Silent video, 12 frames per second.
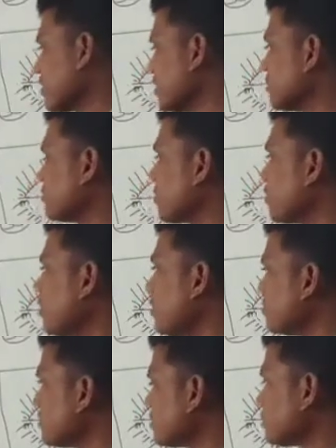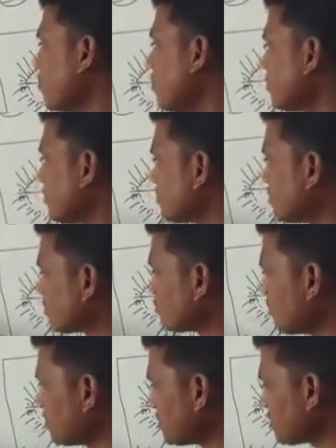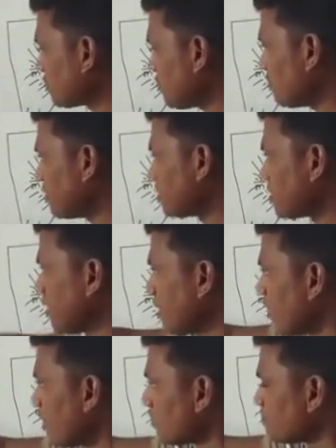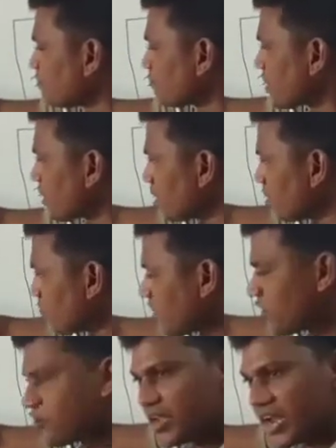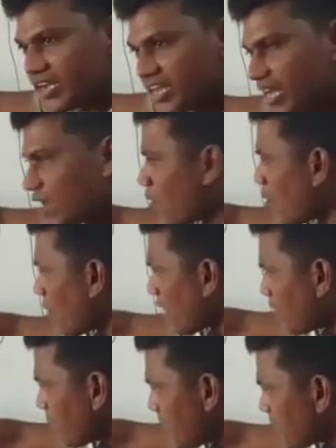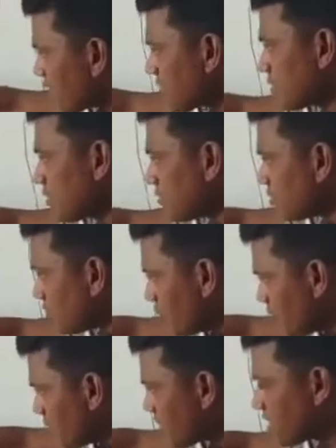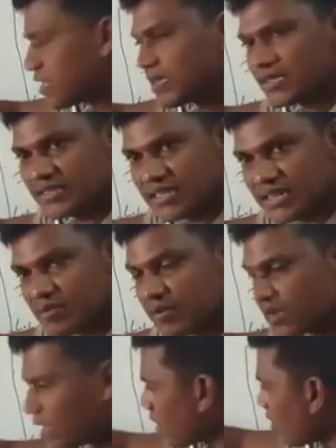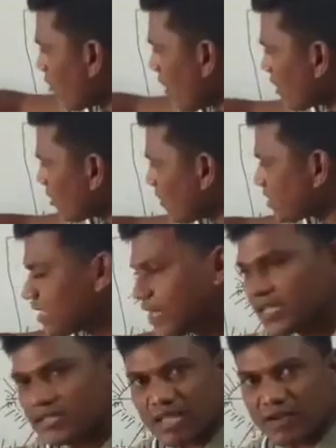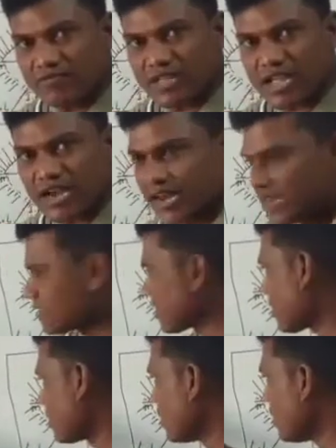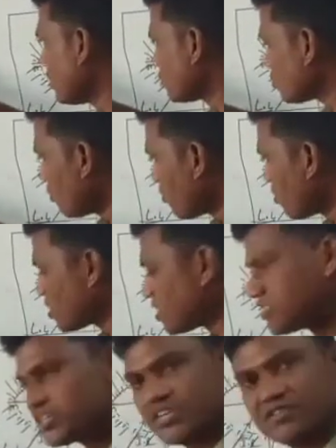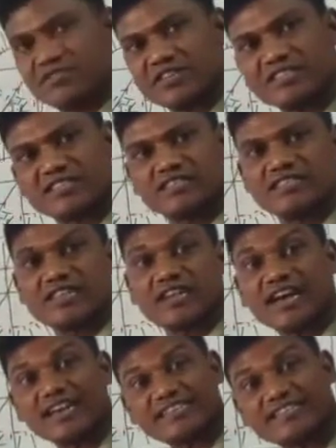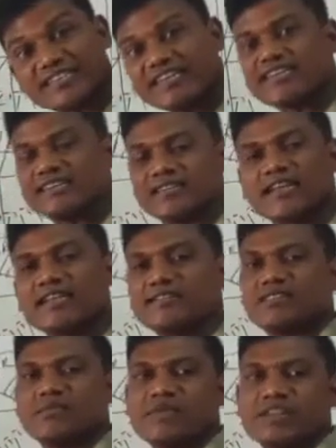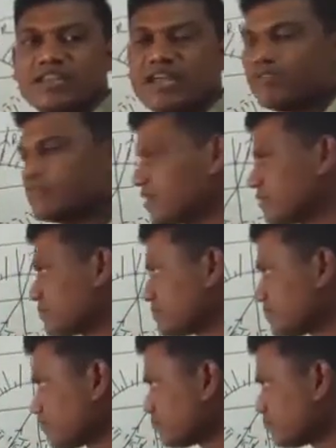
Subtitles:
That is one 6 volt, 6 volt, 6 volt means when you can take 1 meter, 2 meter, 3 meter, whatever the length of the conductor, so potential difference is constant. That is the meaning of that.